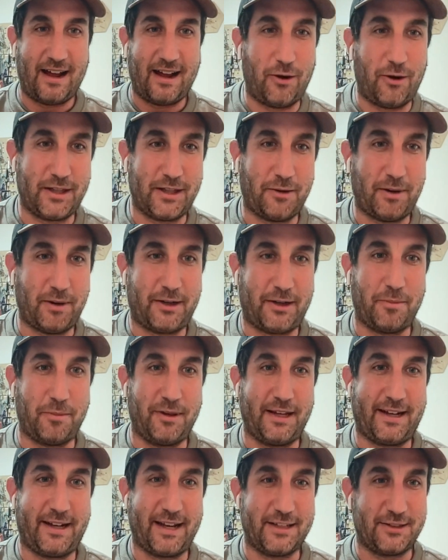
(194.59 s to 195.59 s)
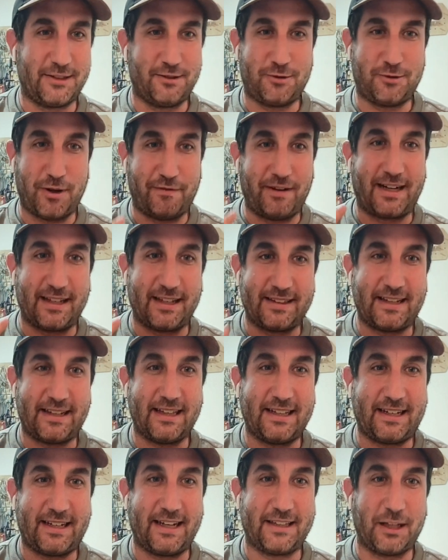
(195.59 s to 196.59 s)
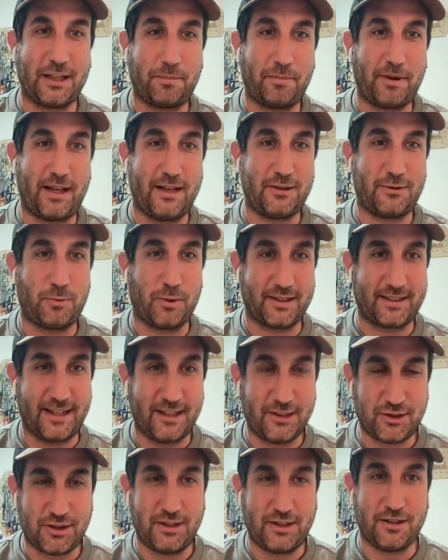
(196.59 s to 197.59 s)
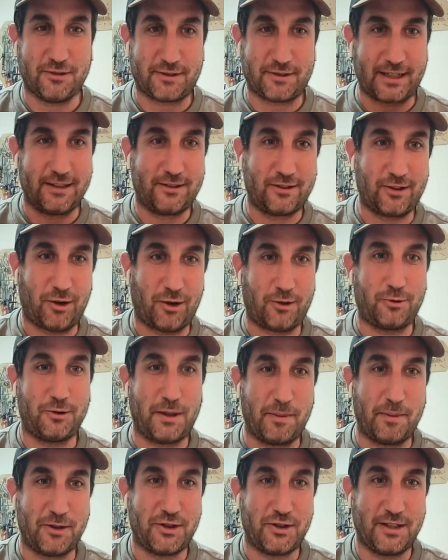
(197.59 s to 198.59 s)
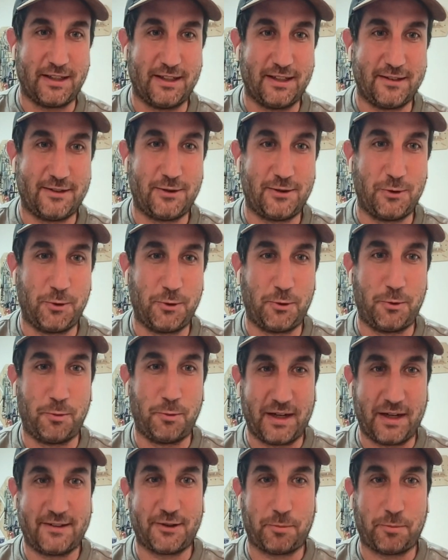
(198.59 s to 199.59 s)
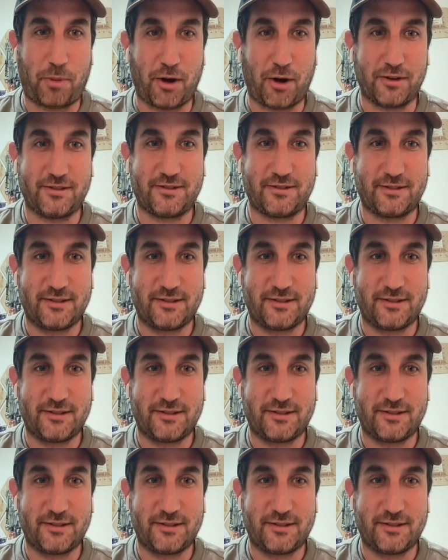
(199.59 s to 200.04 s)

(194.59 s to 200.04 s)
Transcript: And direct communication. So you have like a dedicated place where the engineers can talk to the machinists to make their